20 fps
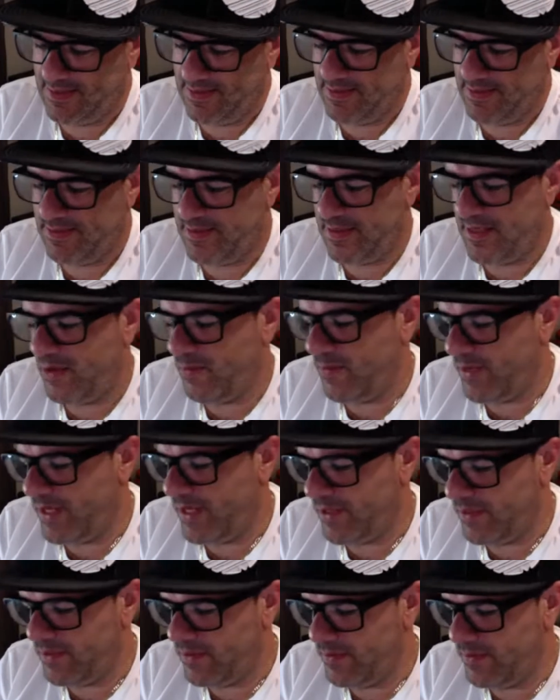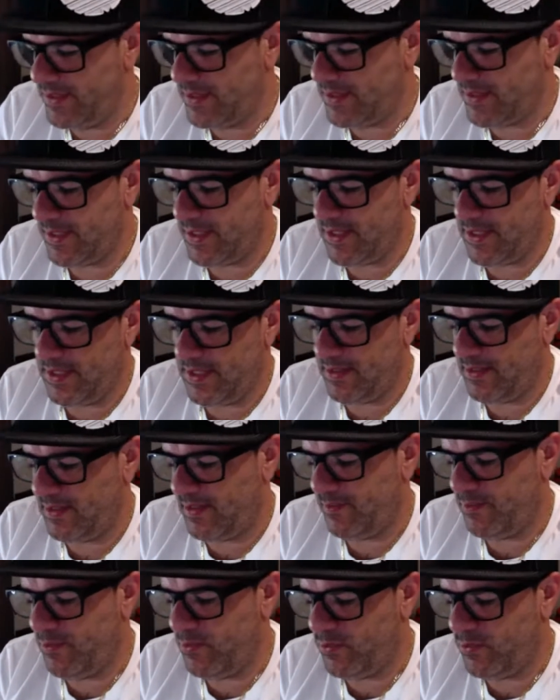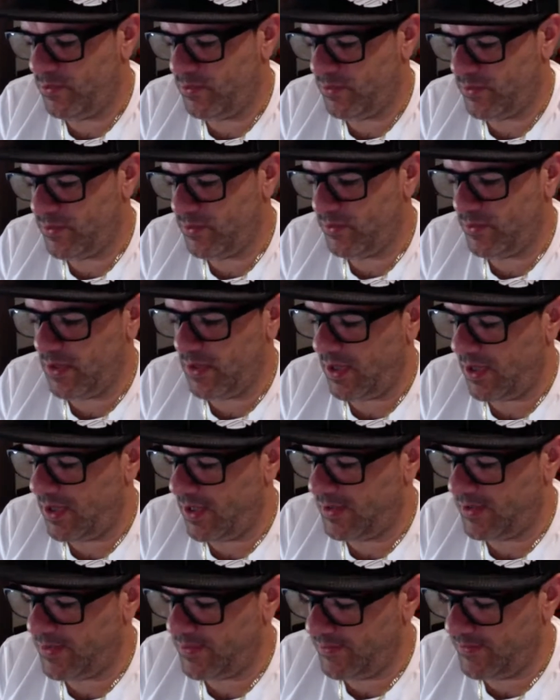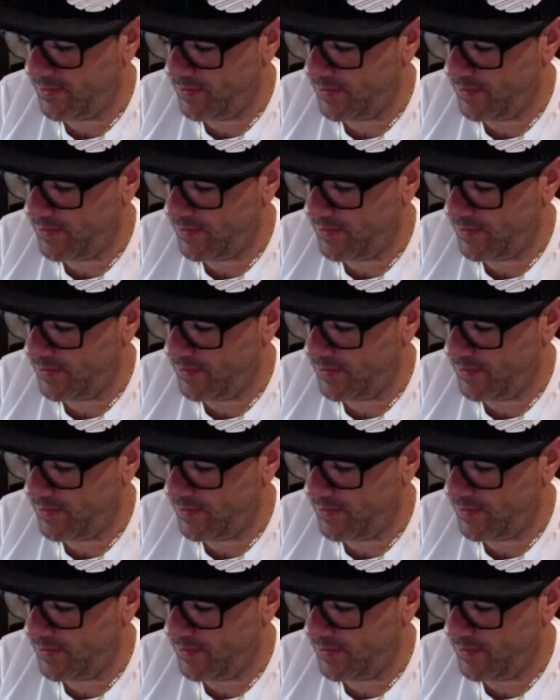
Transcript: So yeah, what I do is I pull 3 cards